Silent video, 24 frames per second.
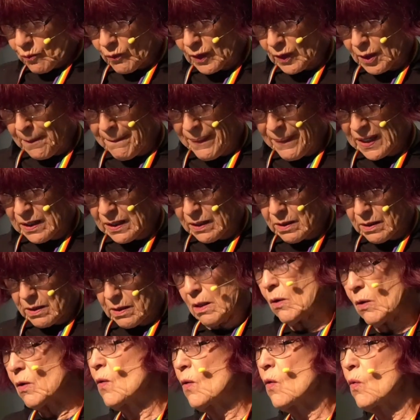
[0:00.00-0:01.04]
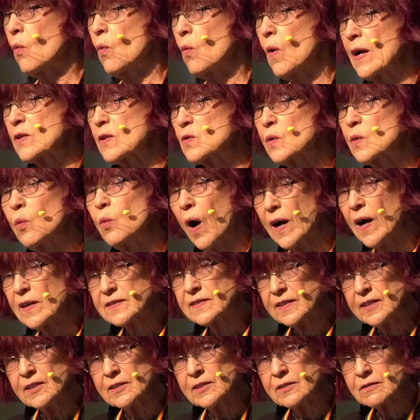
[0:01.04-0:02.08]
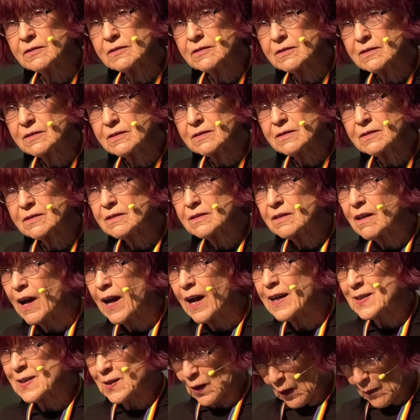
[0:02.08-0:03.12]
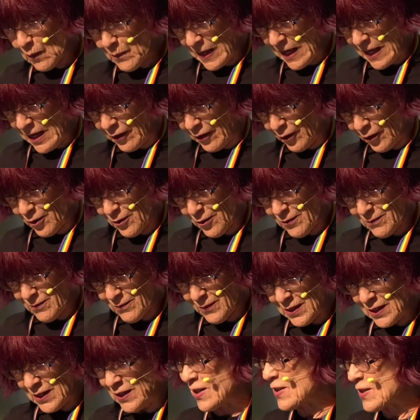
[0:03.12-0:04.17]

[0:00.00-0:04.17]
But as we walked in, I saw a banner, and it